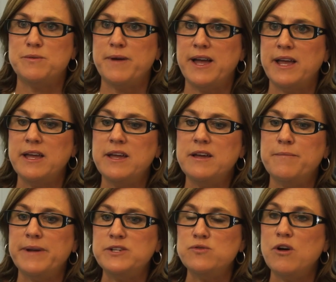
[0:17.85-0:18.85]
or
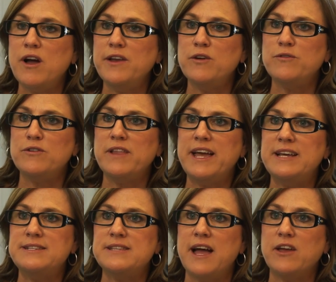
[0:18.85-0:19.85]
my drawing
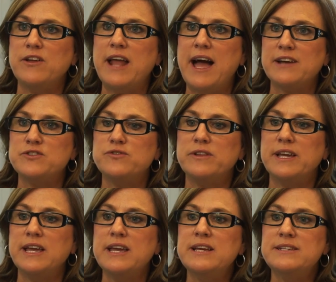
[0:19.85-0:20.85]
overlays, I could
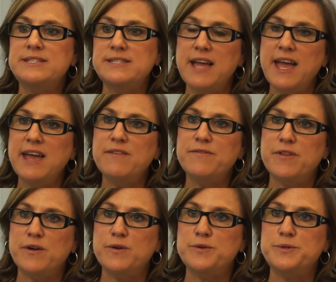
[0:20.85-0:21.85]
actually save
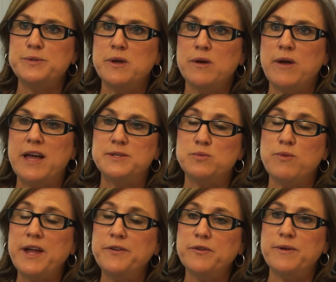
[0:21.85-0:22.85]
those as
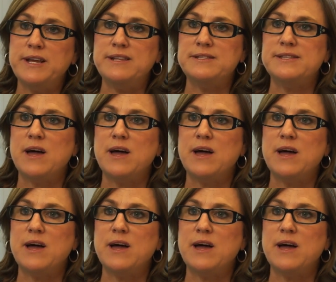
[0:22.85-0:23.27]
renderings